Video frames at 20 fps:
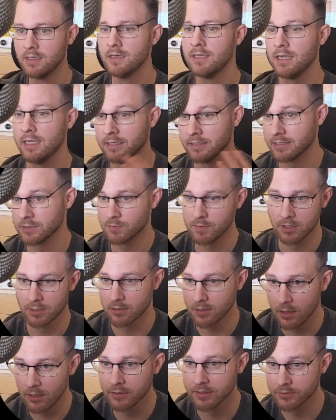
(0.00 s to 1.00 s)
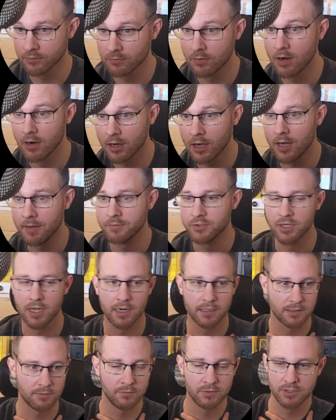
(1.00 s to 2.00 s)
unless we are calling the wrong
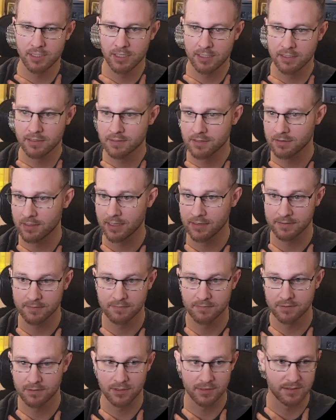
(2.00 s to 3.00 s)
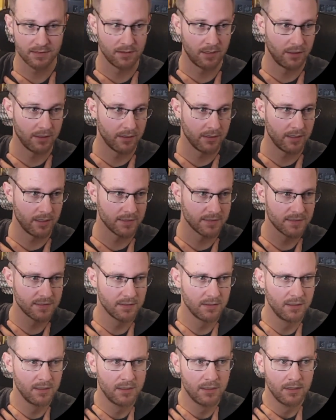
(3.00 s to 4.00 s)
object, in which case that's just on us.
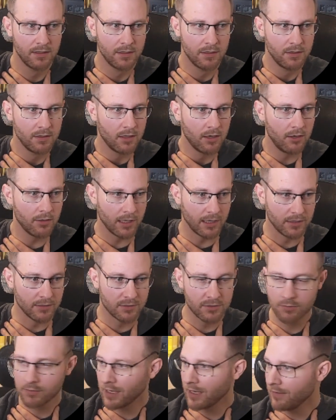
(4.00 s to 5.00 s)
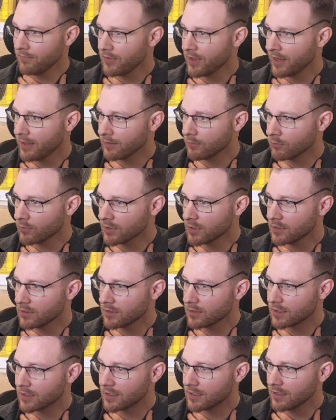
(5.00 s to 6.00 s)
Okay, so we have that, and then we're gonna
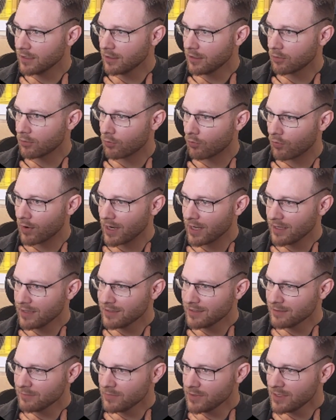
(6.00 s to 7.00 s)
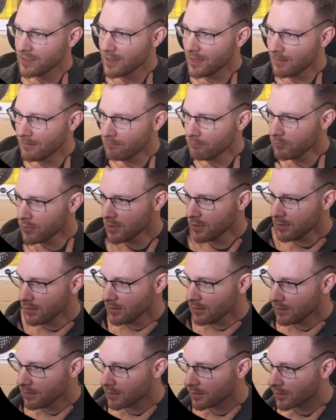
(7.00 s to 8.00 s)
get a random
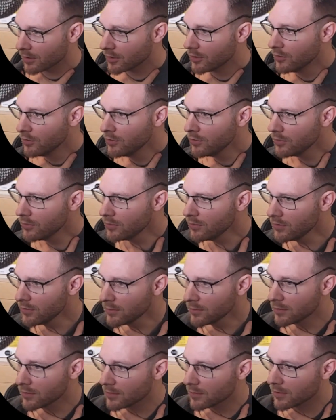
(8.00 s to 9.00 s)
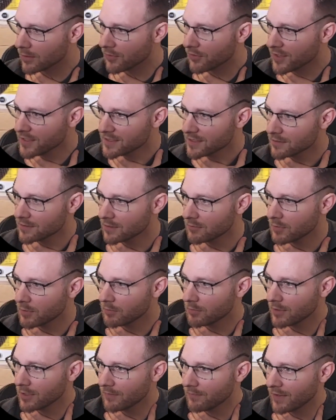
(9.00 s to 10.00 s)
number. Cool. That's actually gonna be
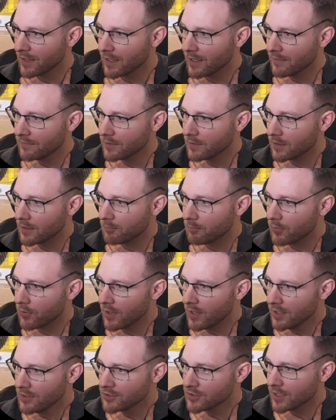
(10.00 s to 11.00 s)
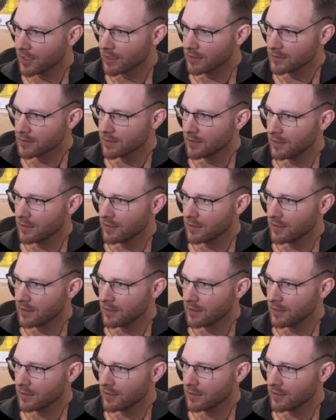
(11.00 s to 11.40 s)
really helpful. I have a project